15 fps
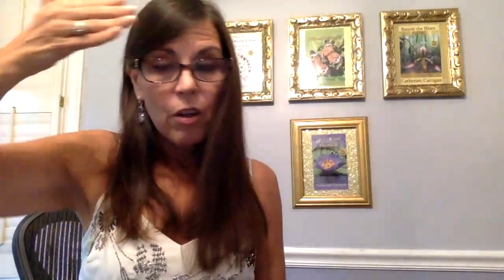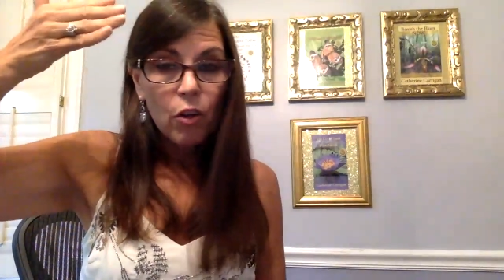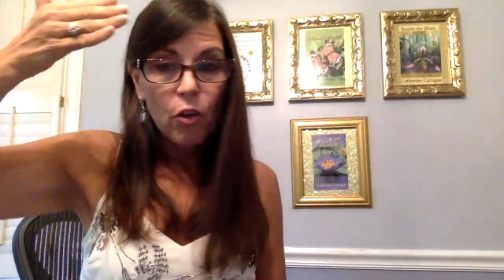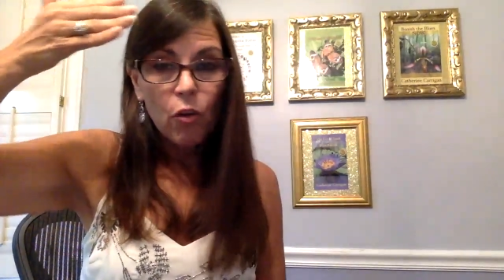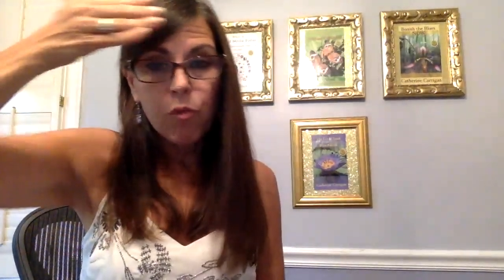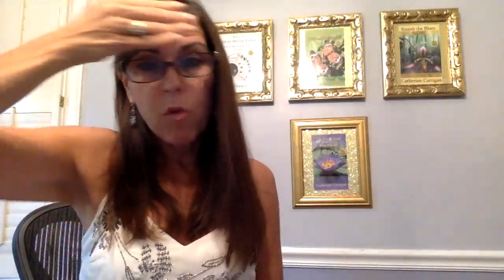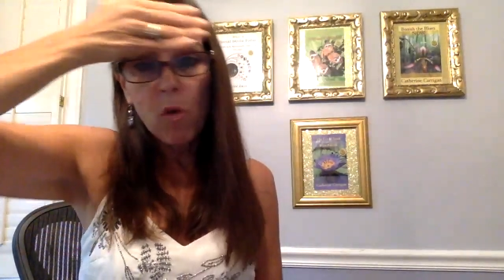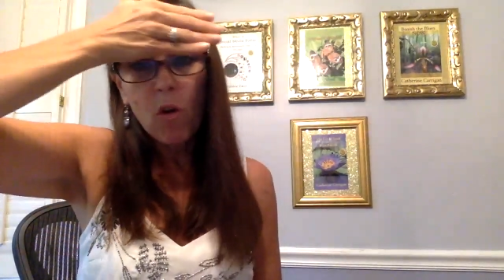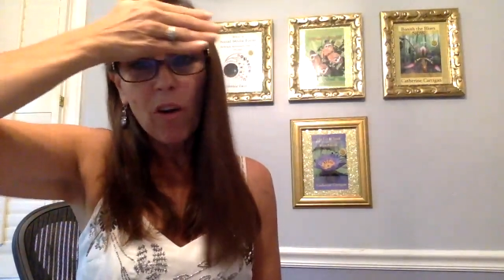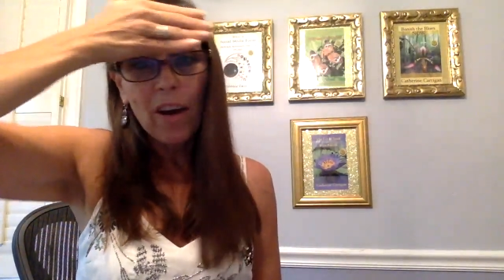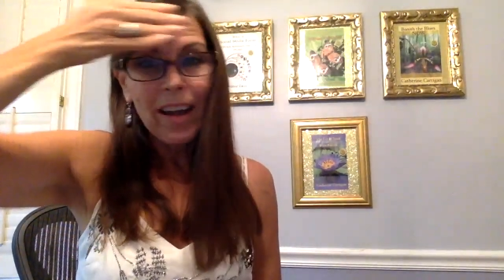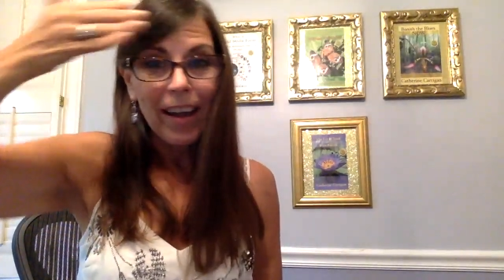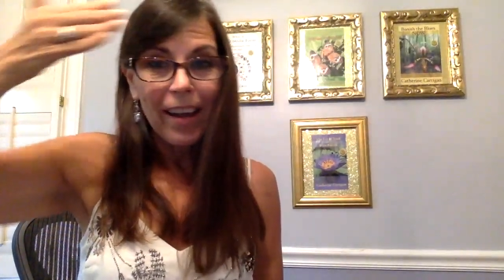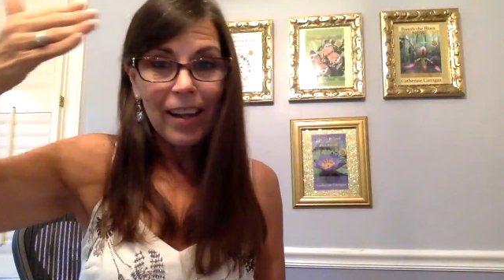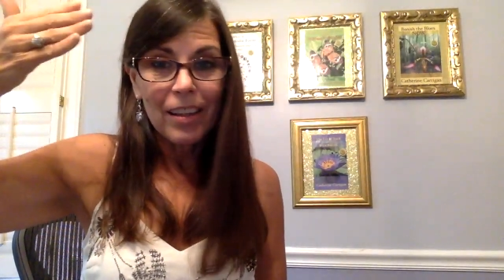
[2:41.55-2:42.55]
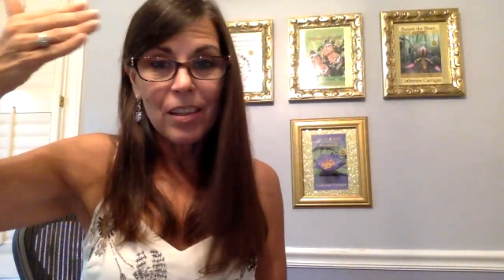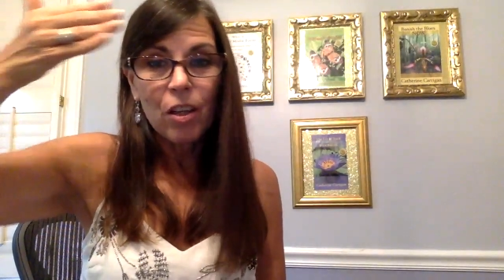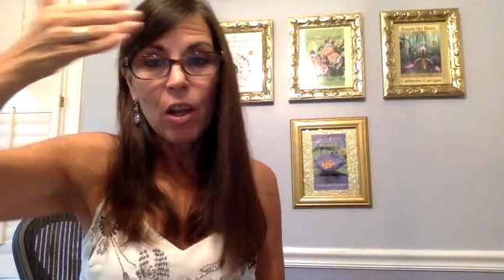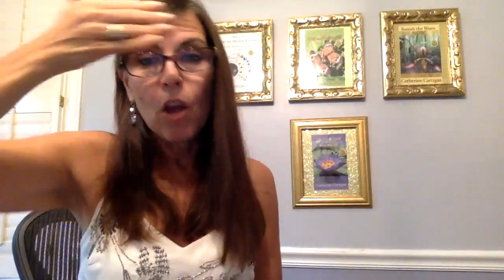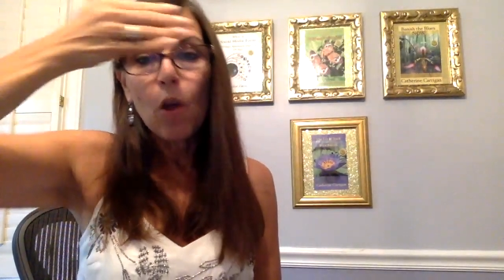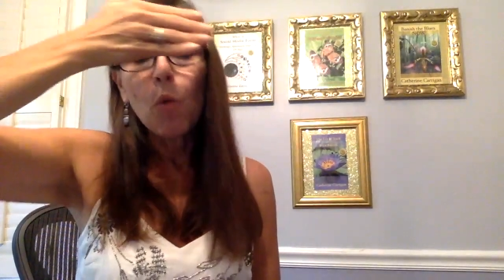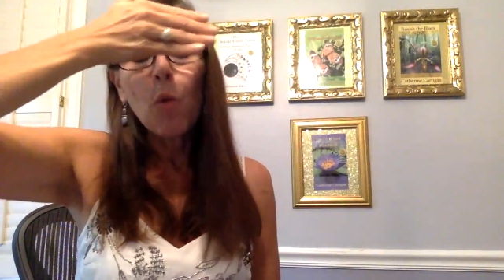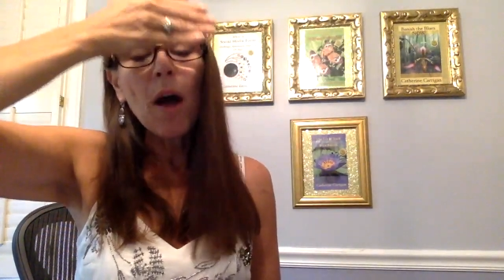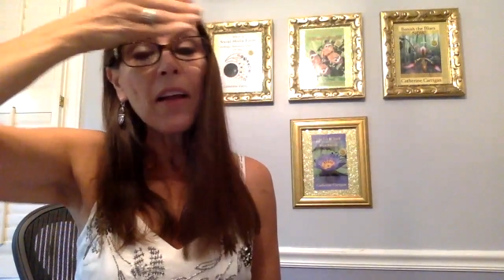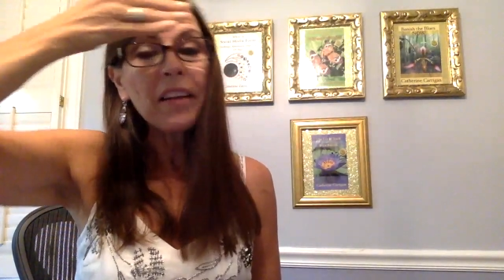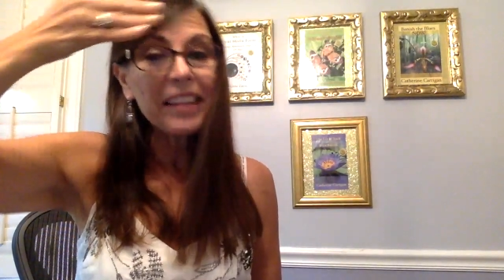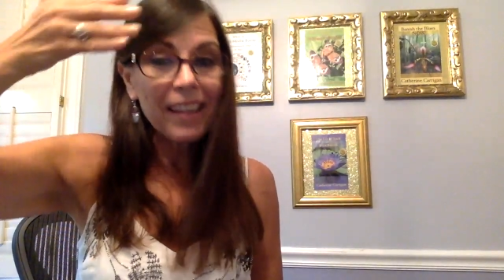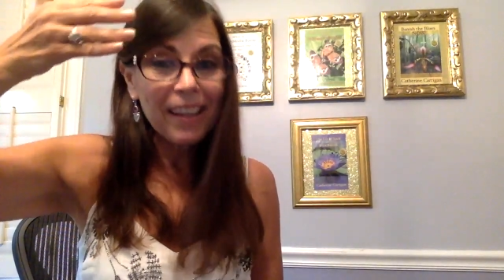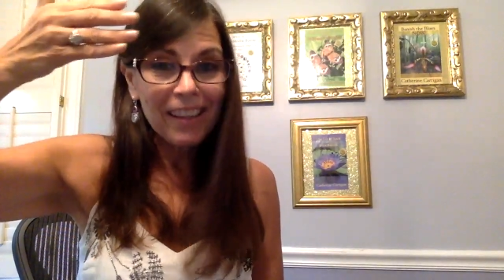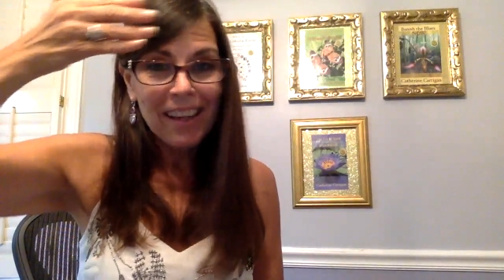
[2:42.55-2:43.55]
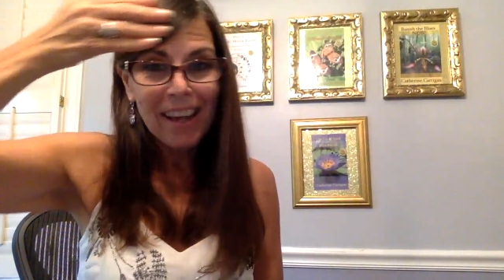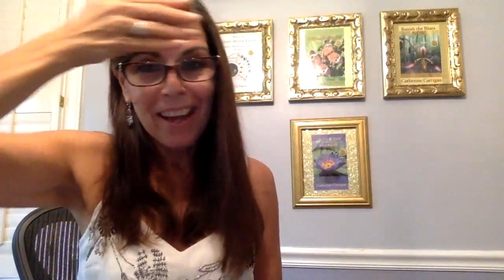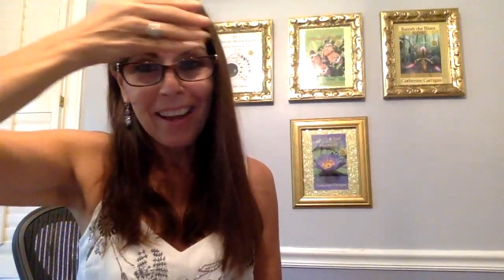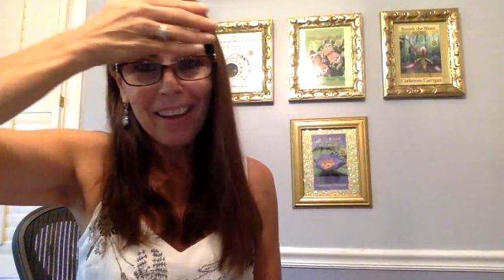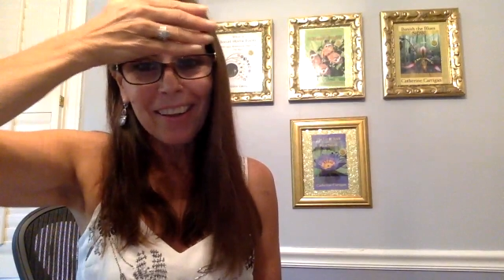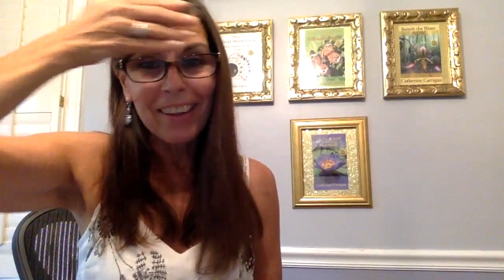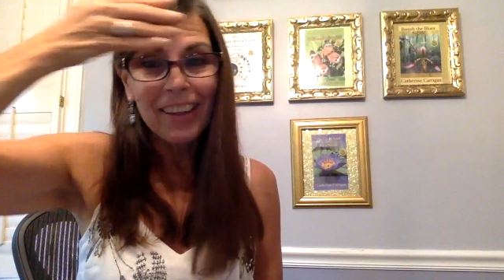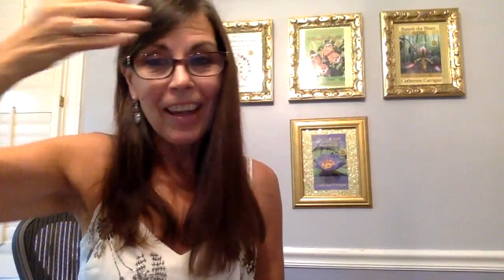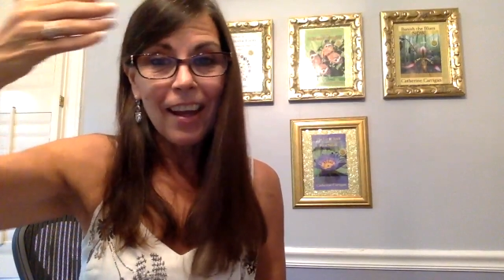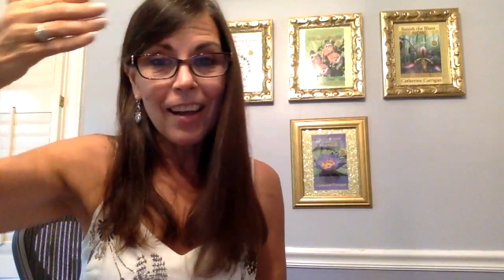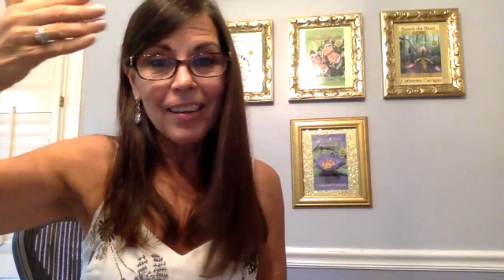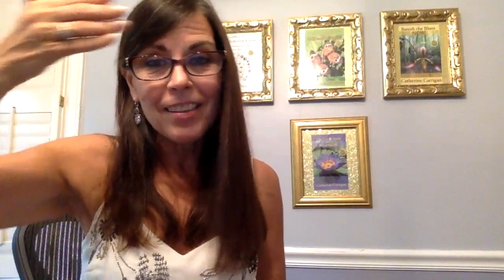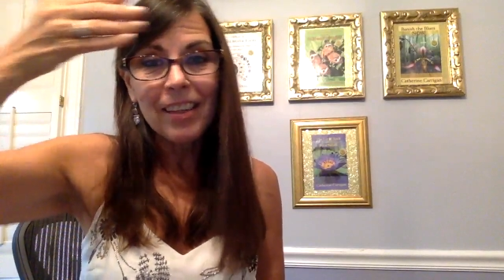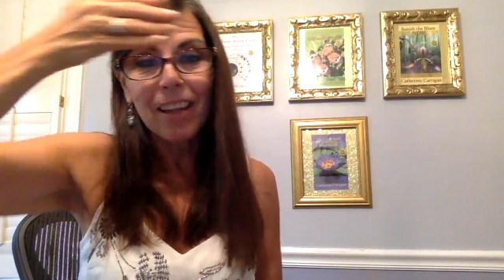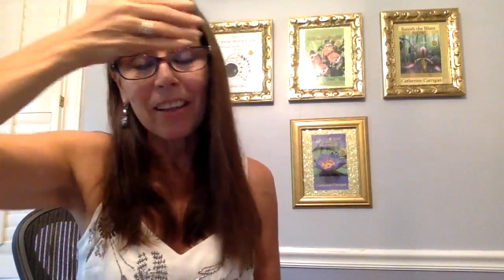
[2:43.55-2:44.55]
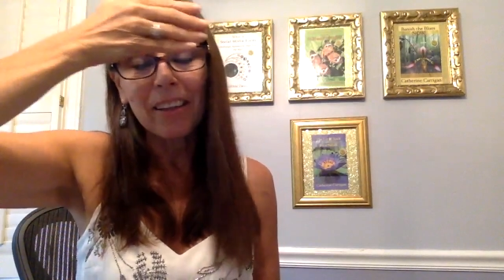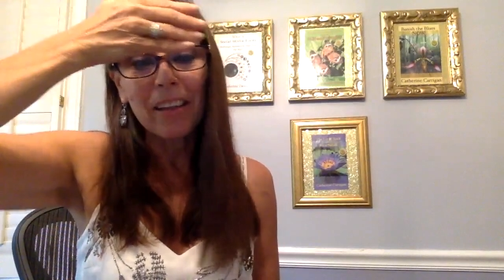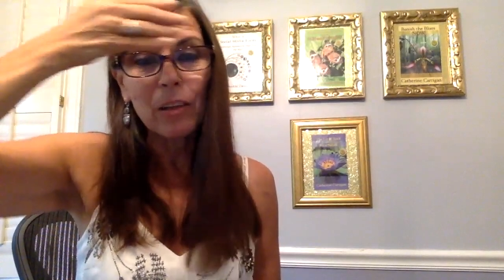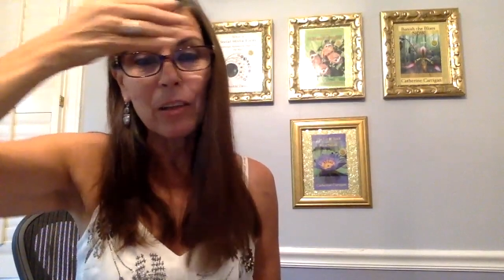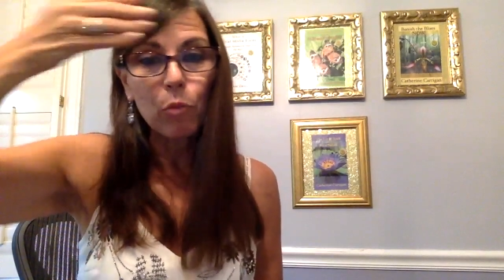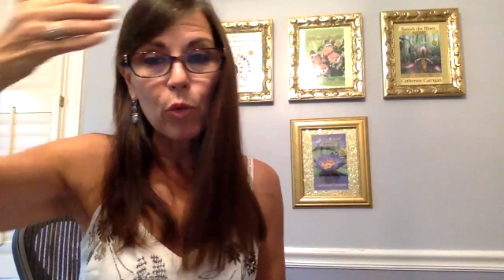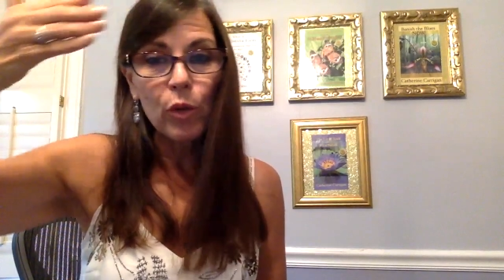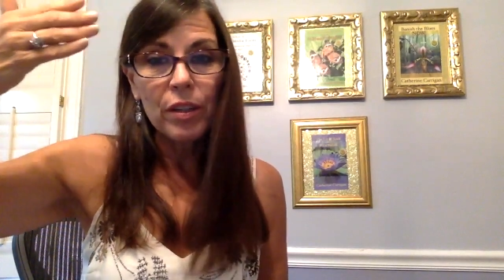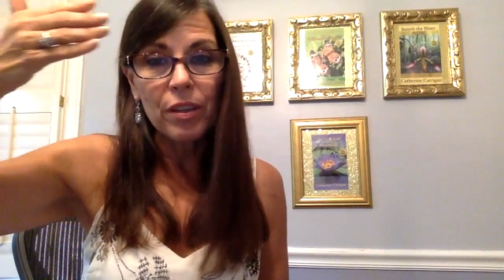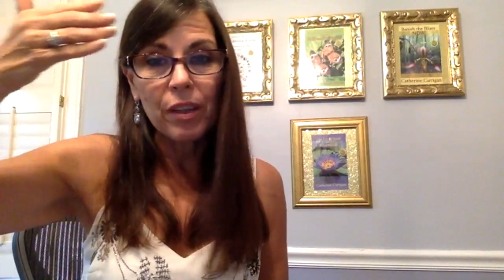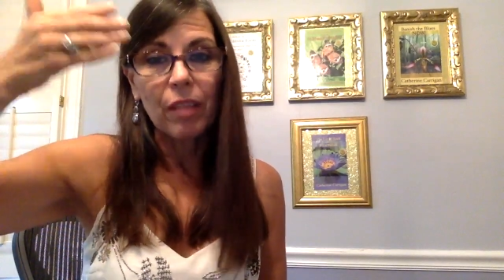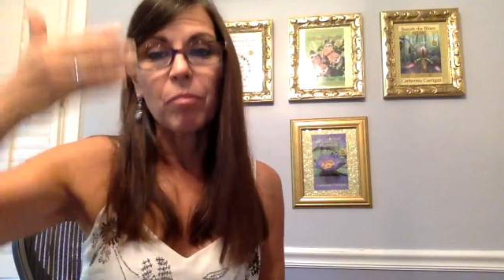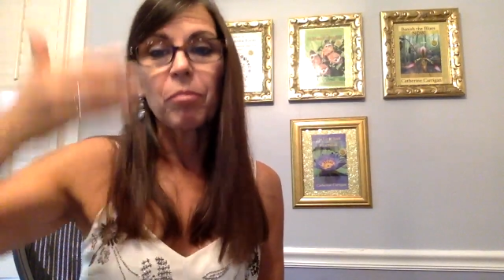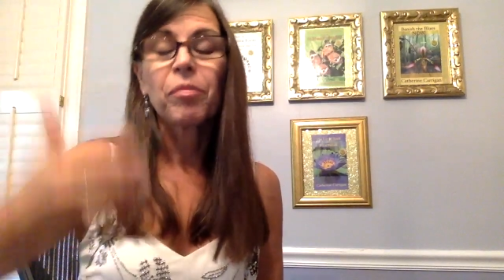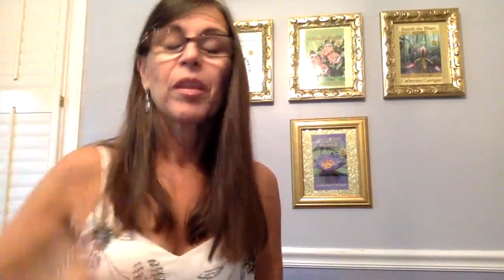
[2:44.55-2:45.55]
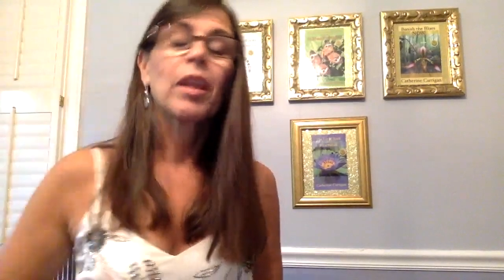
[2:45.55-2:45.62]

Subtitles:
your forehead while inhaling, exhaling, and breathing.